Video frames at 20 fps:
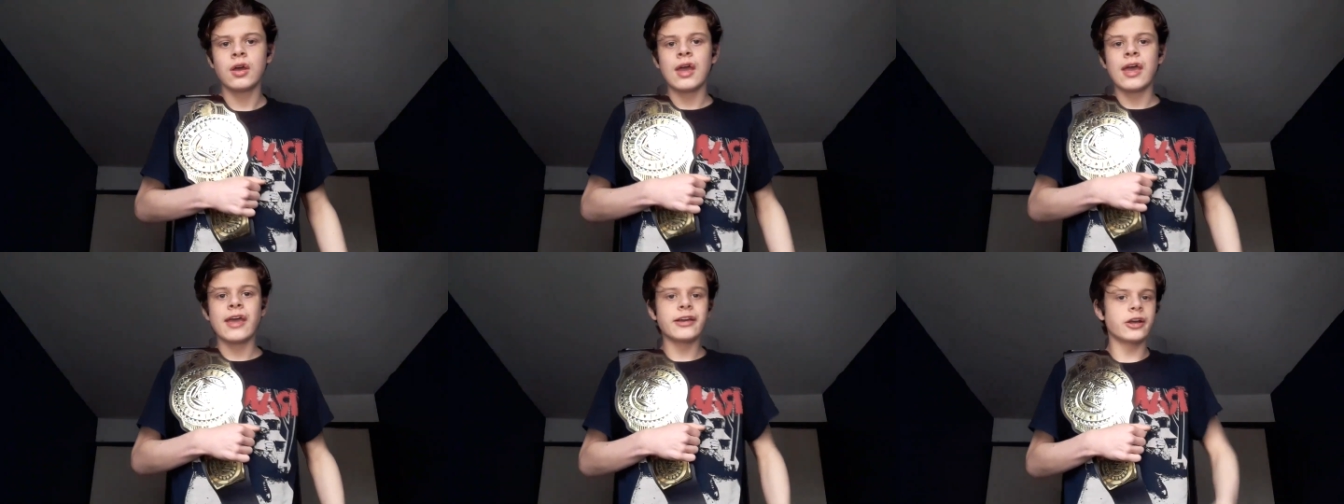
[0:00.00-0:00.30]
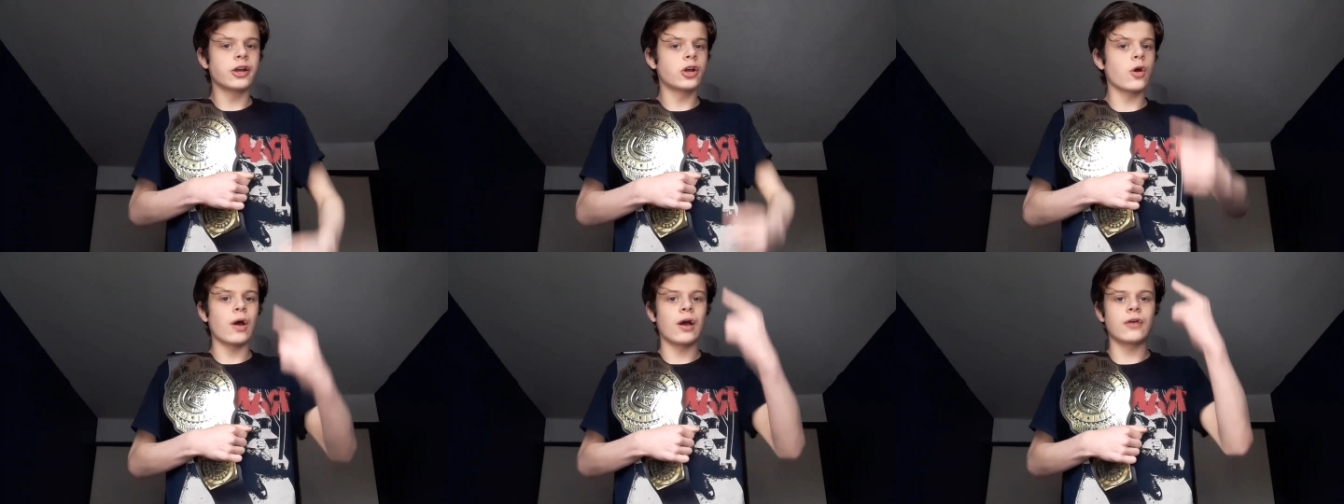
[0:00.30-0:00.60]
He
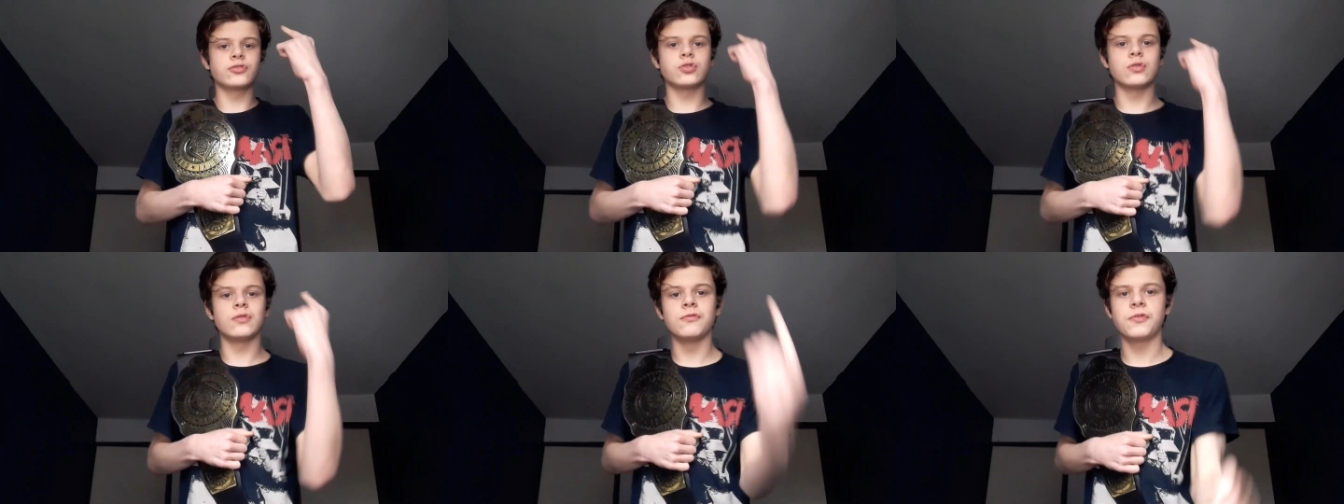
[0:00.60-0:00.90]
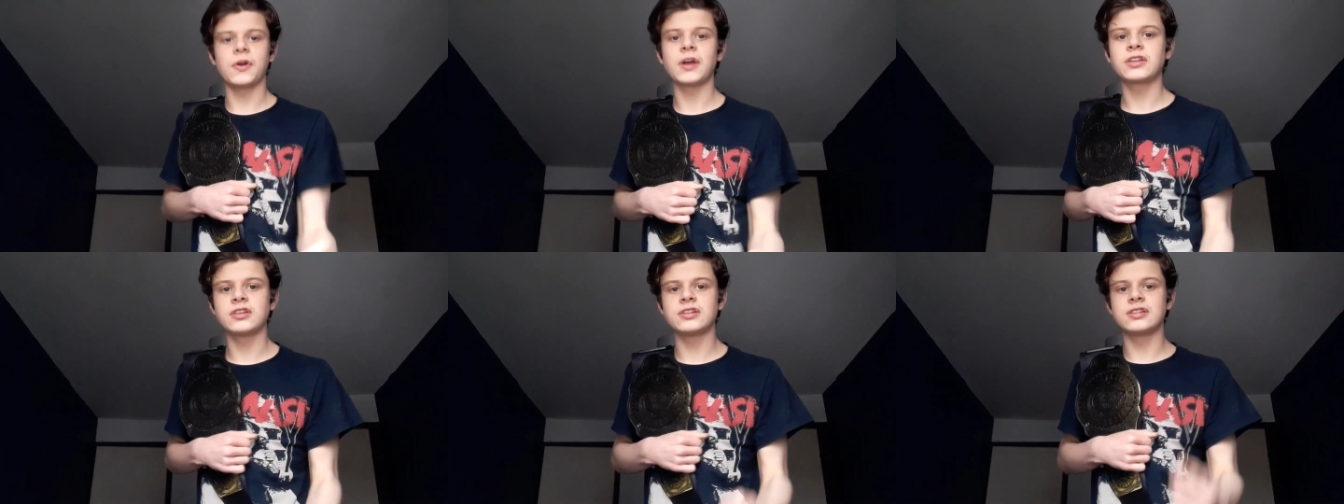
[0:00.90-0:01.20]
could go after
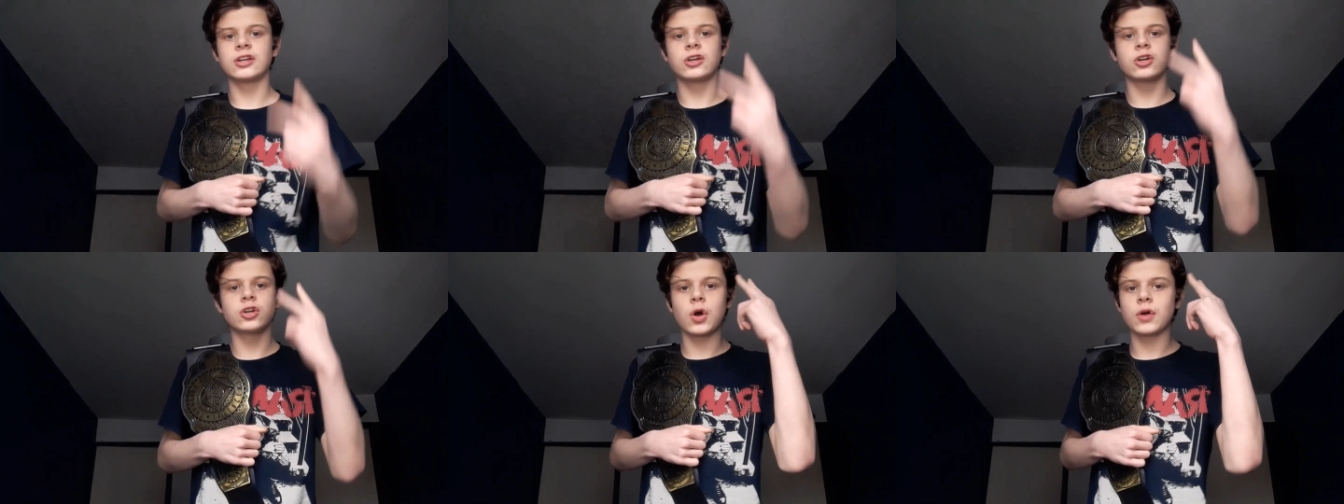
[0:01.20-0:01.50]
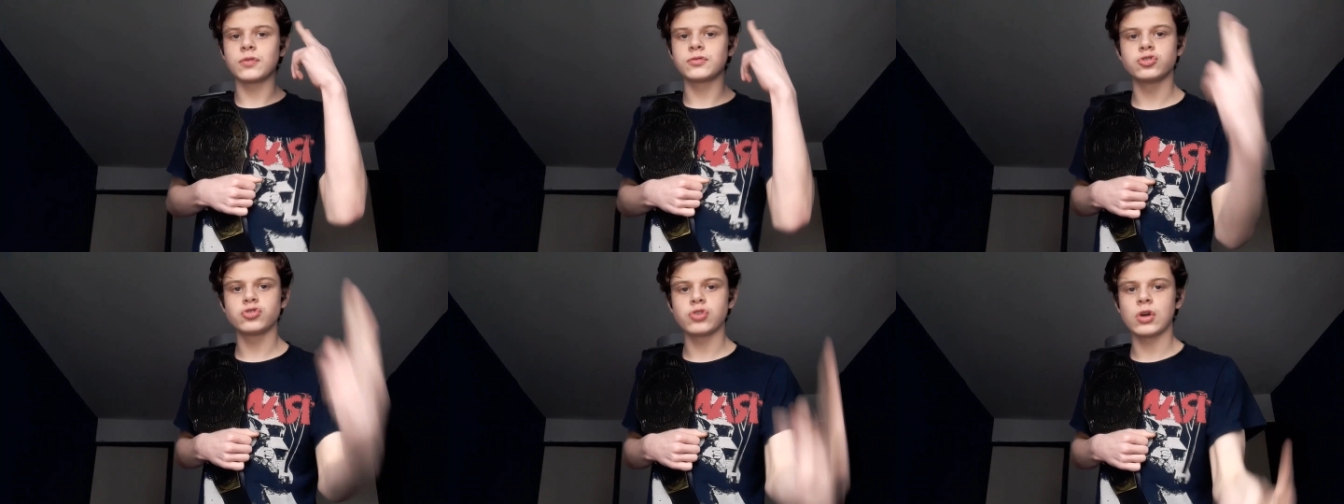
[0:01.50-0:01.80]
Invictus, he could go
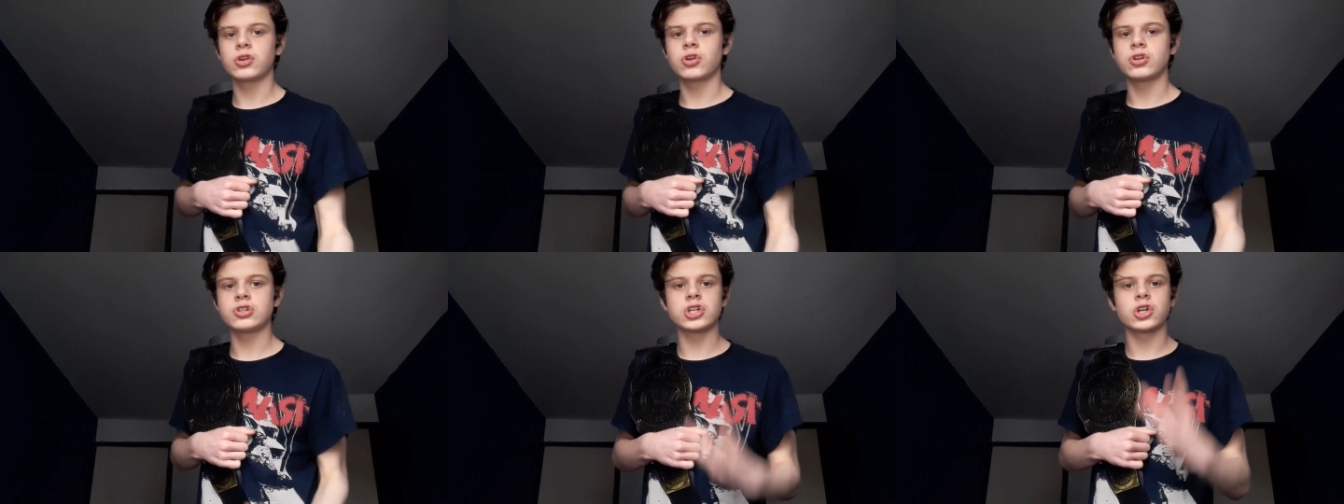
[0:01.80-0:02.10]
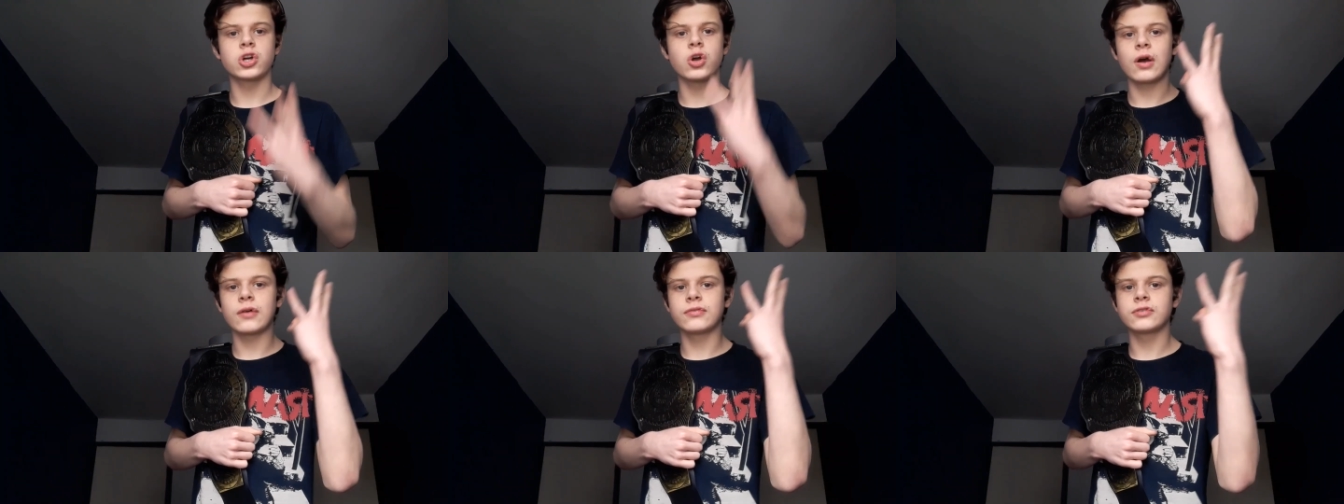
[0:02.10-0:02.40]
after Dracula, he
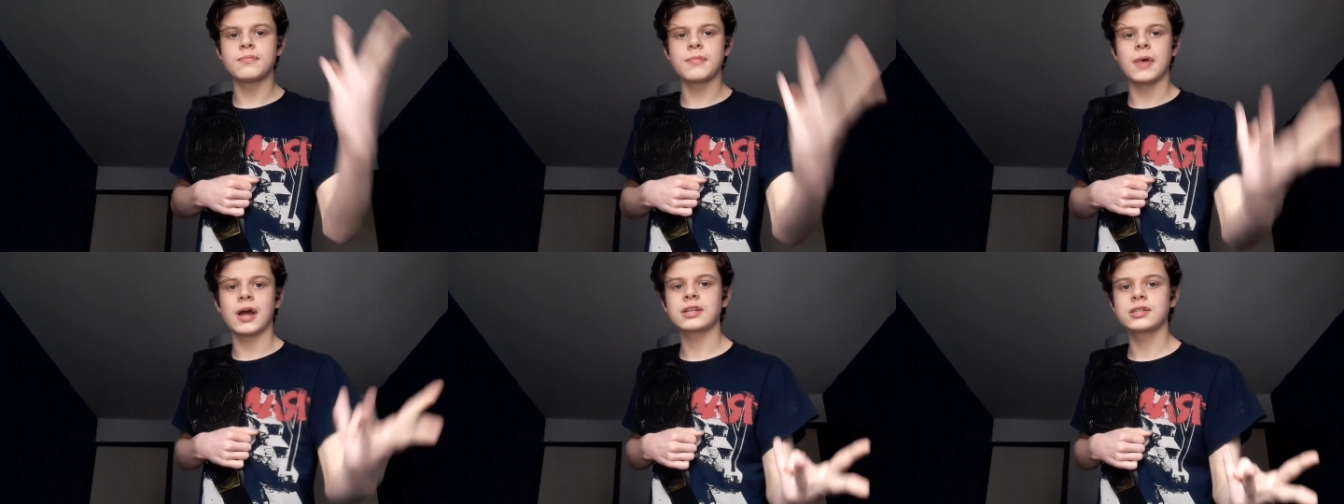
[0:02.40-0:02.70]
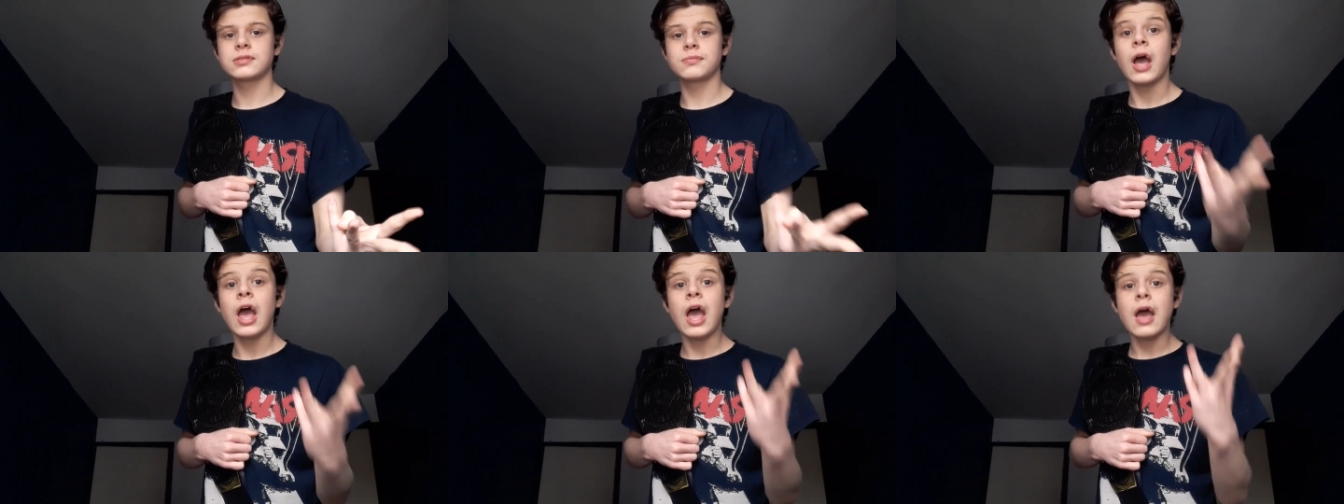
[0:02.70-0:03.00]
could go after Max.